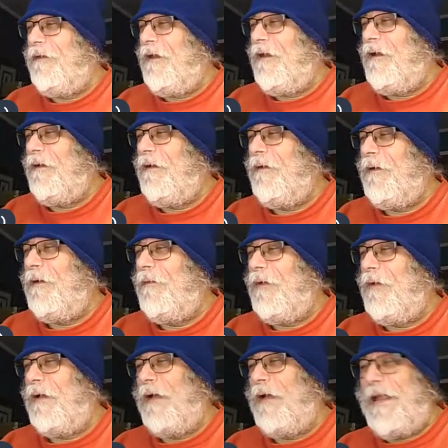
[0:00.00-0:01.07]
uh,
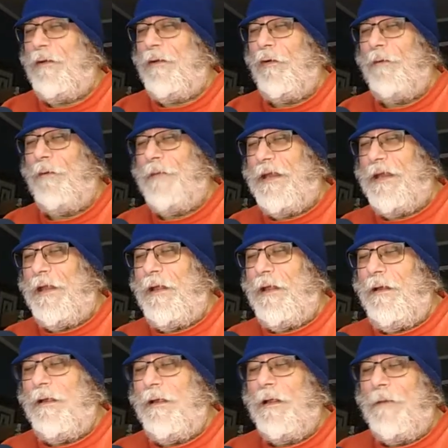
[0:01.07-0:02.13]
uh, Acorn
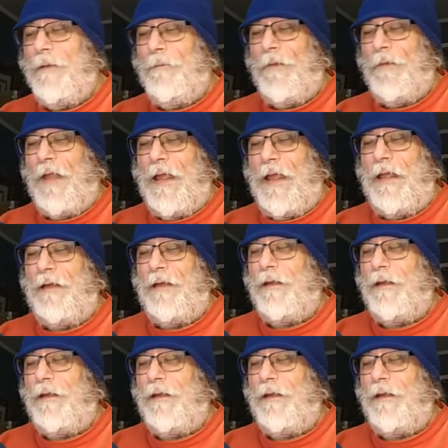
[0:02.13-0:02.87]
Media, and